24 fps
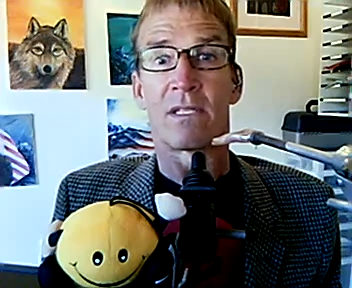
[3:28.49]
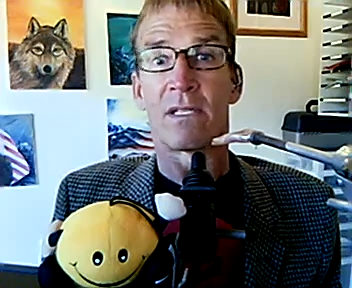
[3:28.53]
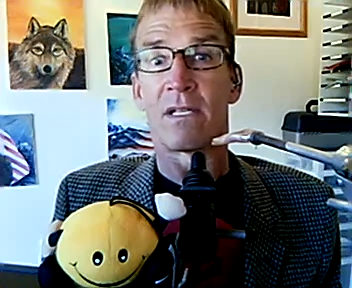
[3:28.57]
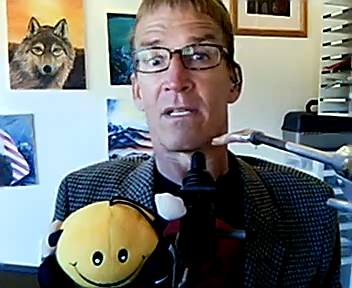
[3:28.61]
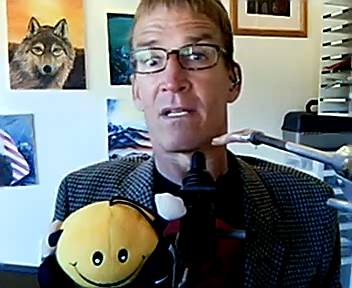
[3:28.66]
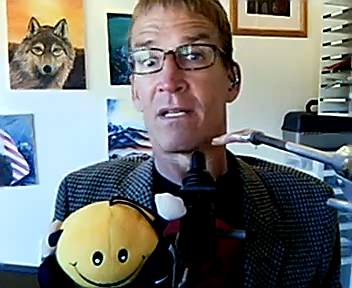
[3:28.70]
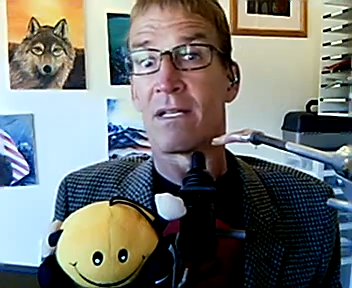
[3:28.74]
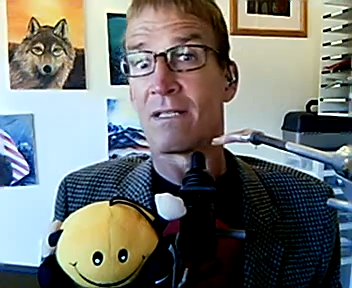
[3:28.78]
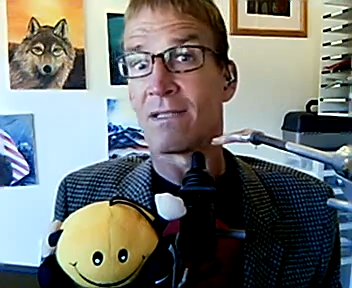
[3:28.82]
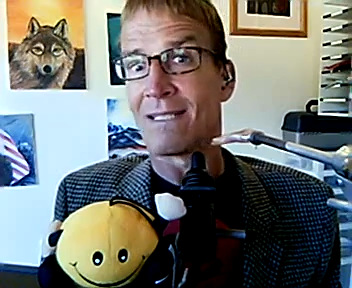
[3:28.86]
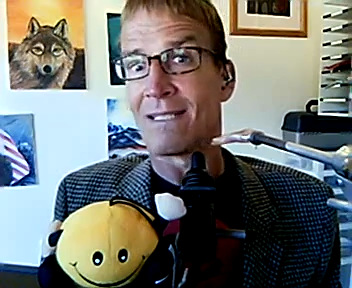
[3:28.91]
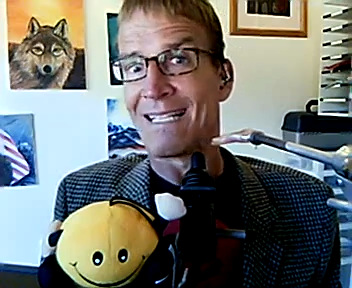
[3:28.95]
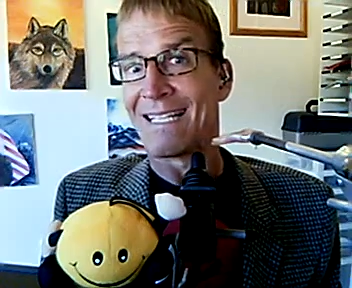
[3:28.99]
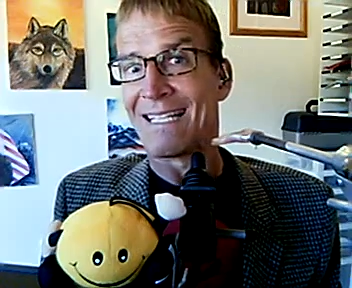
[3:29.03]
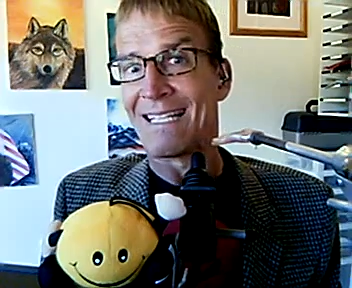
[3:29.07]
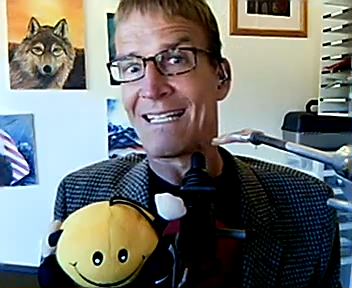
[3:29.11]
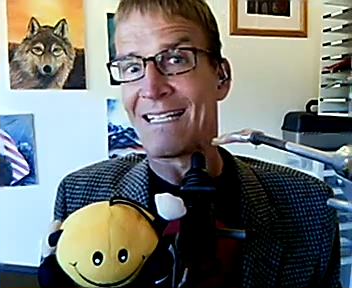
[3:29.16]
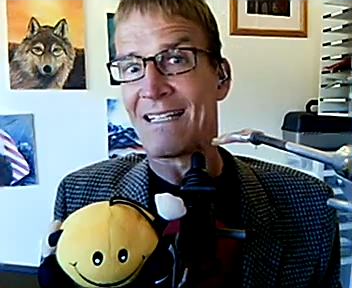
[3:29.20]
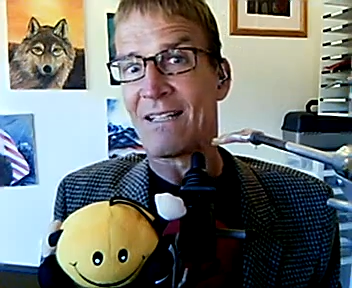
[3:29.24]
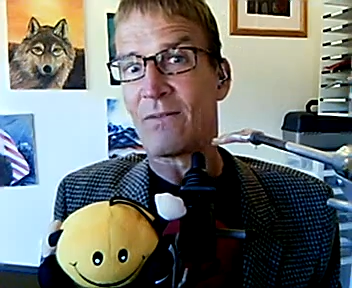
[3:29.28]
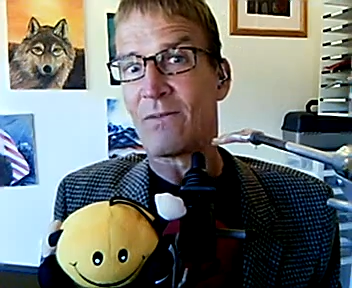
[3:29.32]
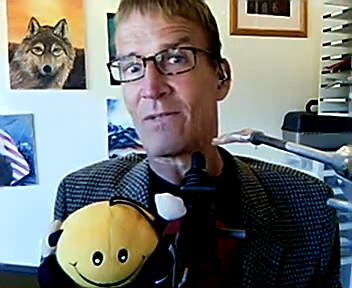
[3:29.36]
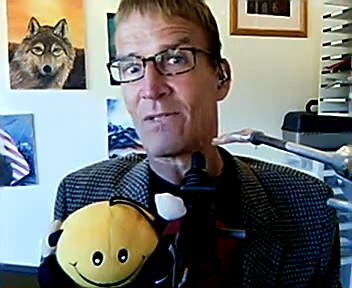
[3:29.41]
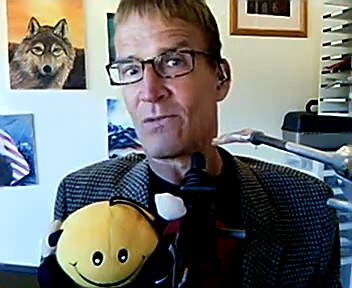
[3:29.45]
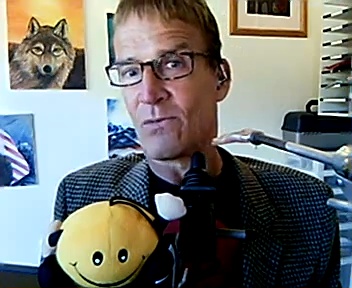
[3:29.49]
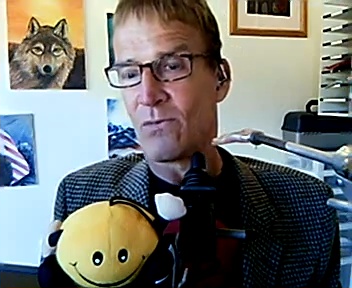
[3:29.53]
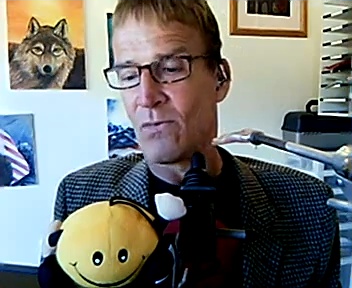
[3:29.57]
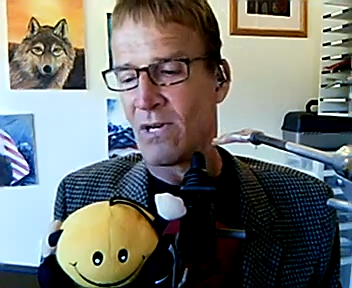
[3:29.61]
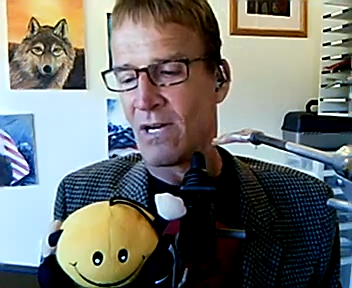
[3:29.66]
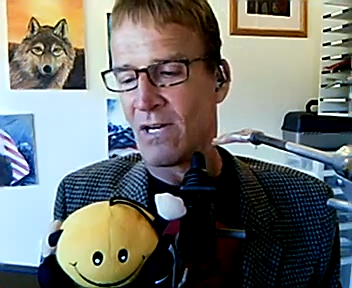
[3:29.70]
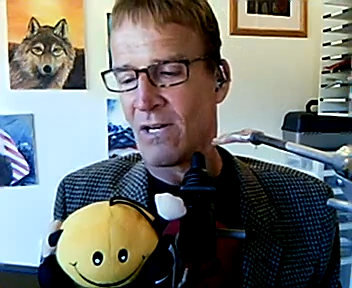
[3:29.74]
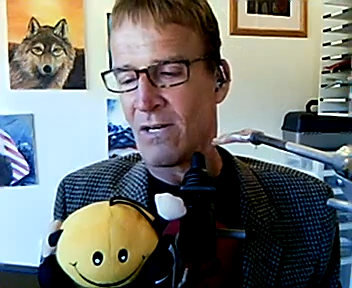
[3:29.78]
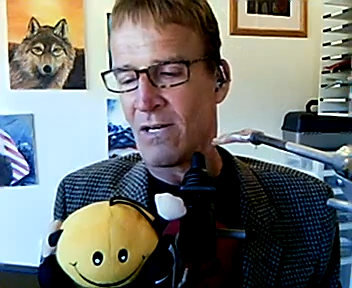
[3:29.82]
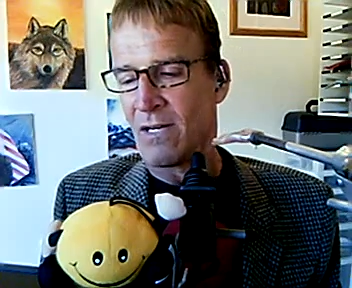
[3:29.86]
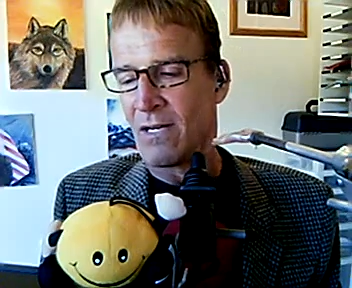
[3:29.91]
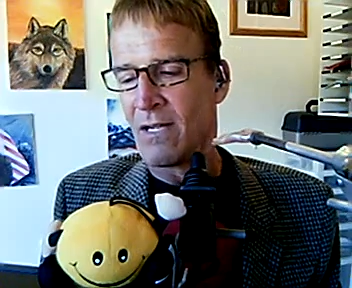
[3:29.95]
And all I did was
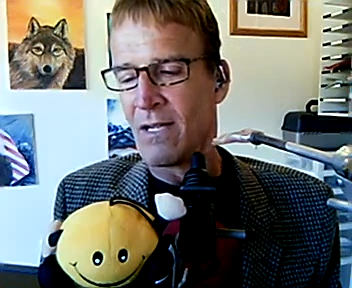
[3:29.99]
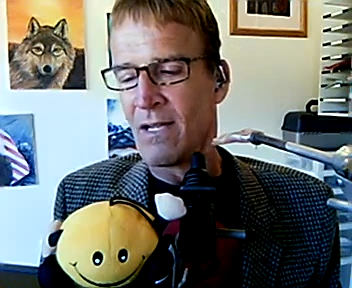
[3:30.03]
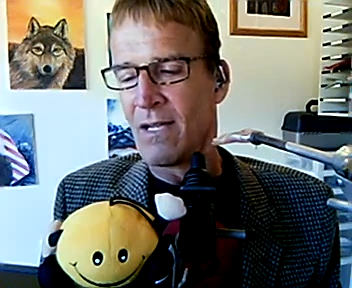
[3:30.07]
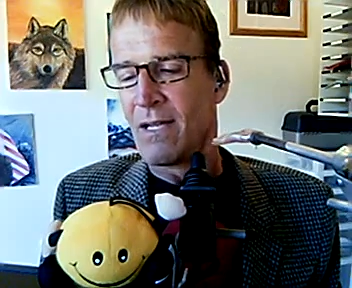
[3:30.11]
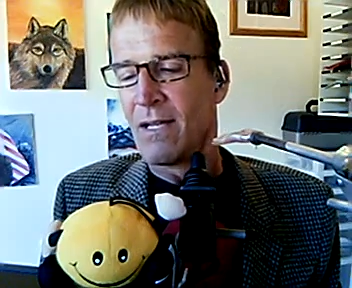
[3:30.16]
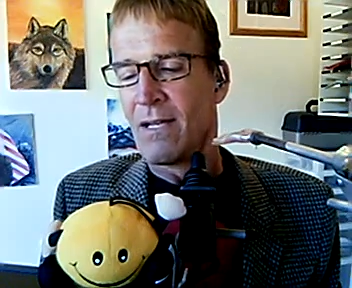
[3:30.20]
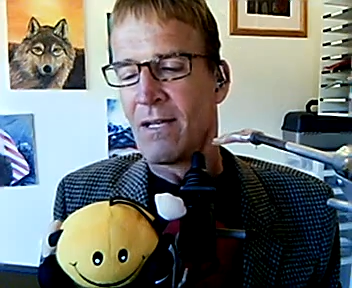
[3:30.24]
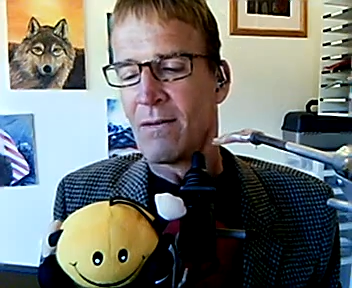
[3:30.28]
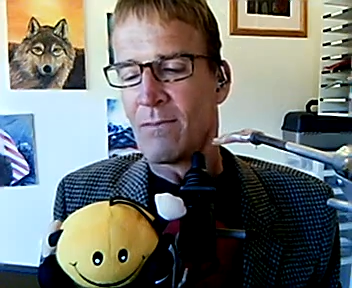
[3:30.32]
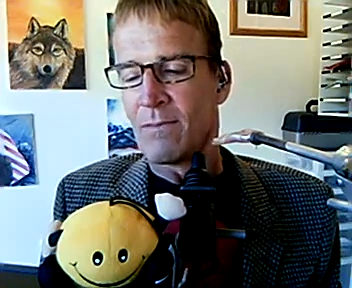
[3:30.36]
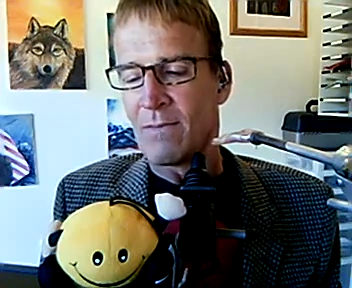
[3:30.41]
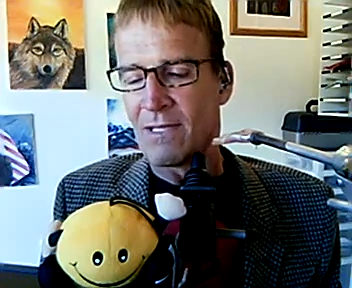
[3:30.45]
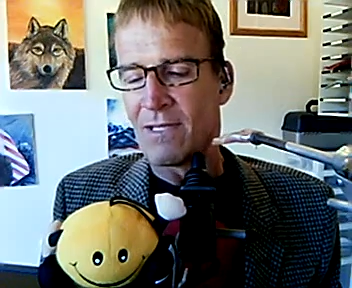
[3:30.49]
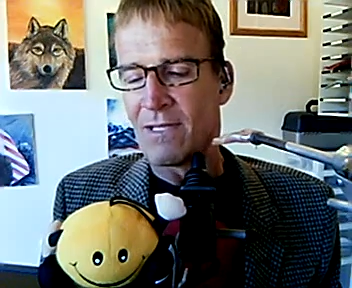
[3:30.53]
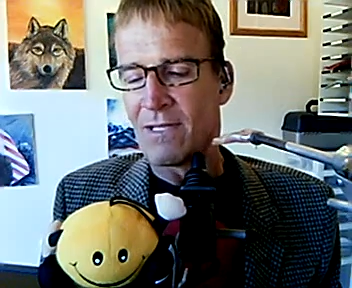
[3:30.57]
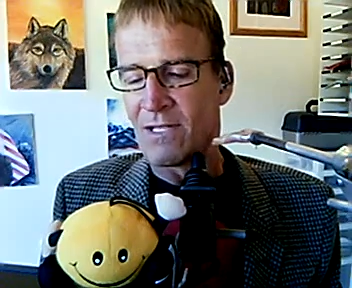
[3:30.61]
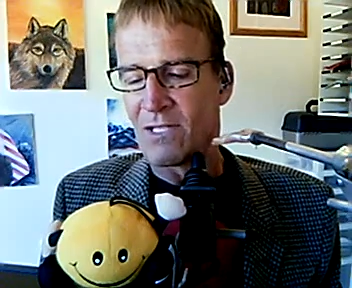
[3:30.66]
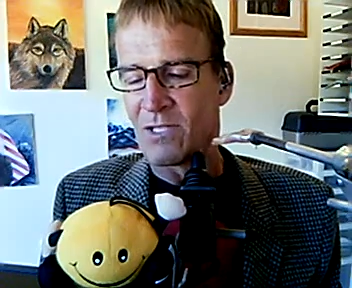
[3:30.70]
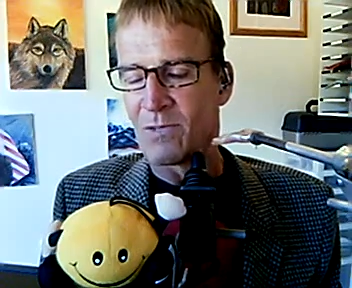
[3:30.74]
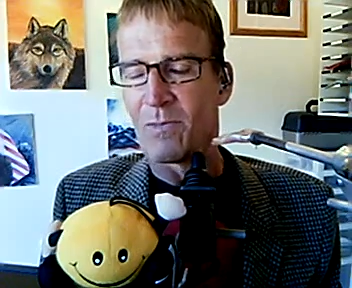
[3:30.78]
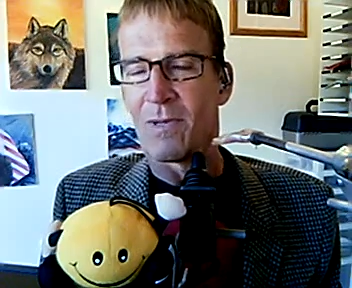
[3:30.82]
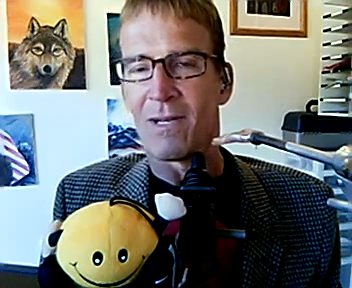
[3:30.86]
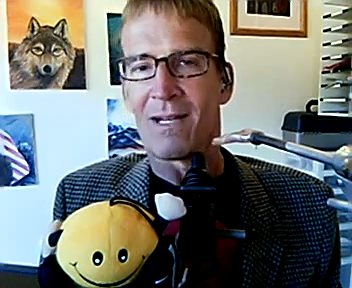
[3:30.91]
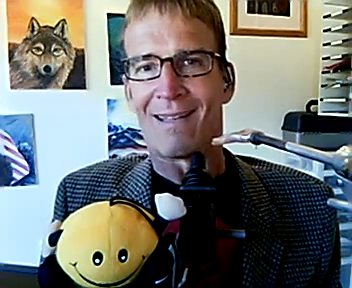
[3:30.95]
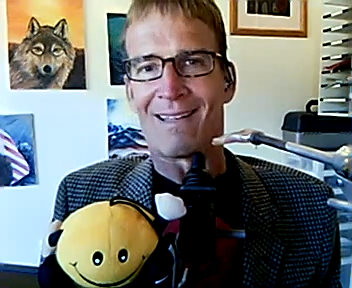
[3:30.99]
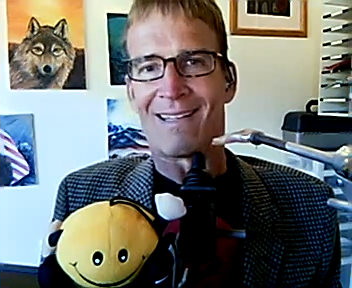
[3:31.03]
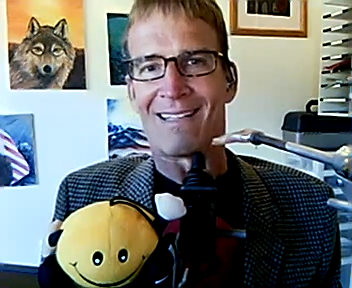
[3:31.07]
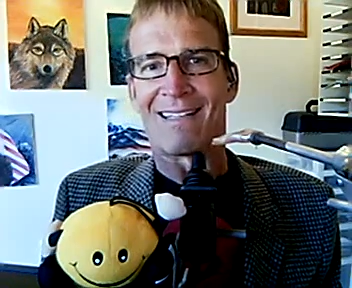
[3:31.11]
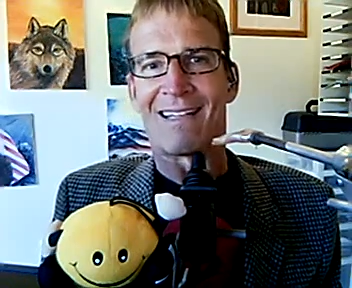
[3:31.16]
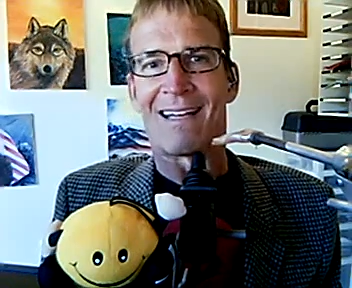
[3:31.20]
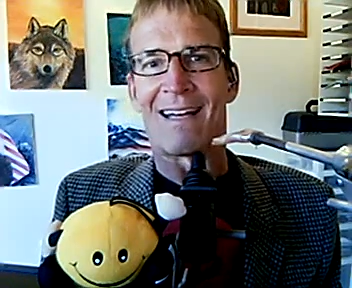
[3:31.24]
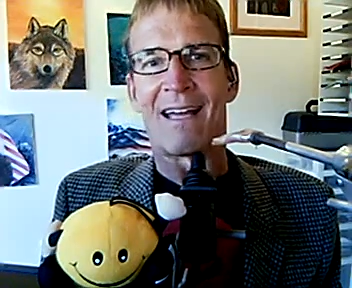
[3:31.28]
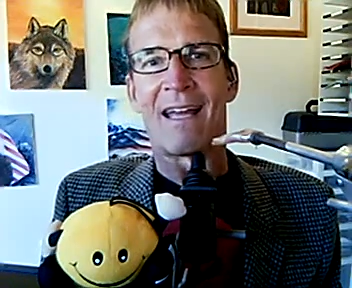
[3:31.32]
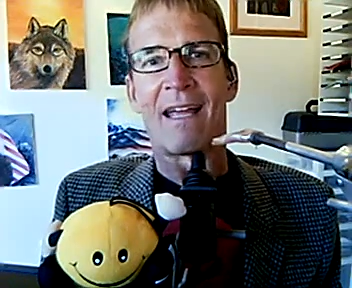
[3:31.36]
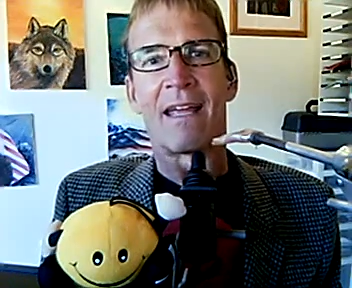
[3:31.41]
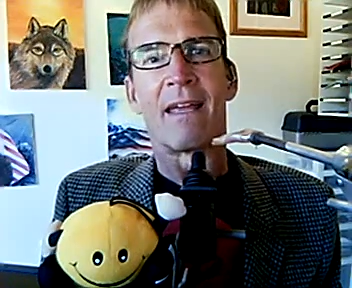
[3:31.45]
wear a little smiley
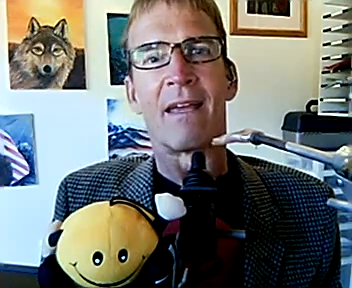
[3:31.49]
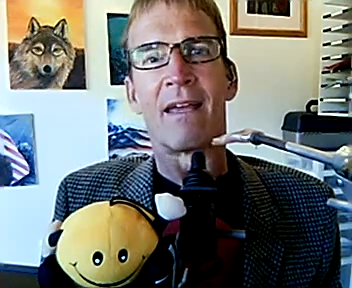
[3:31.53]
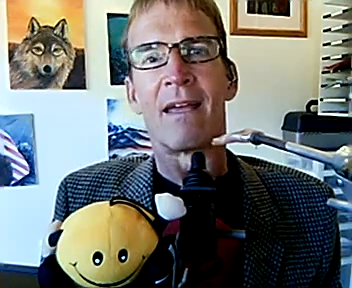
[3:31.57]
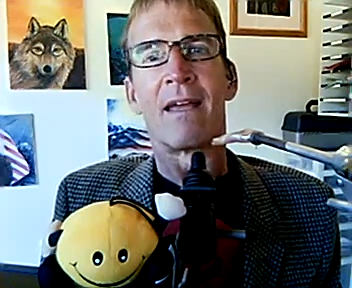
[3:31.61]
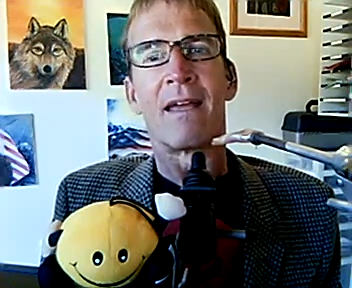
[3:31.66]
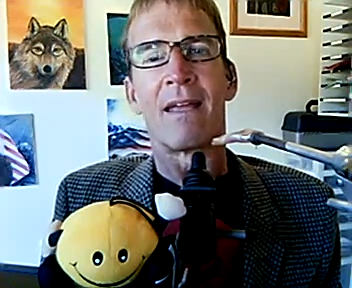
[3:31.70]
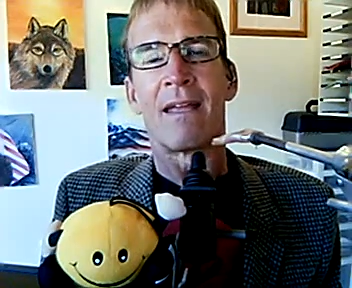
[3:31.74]
guy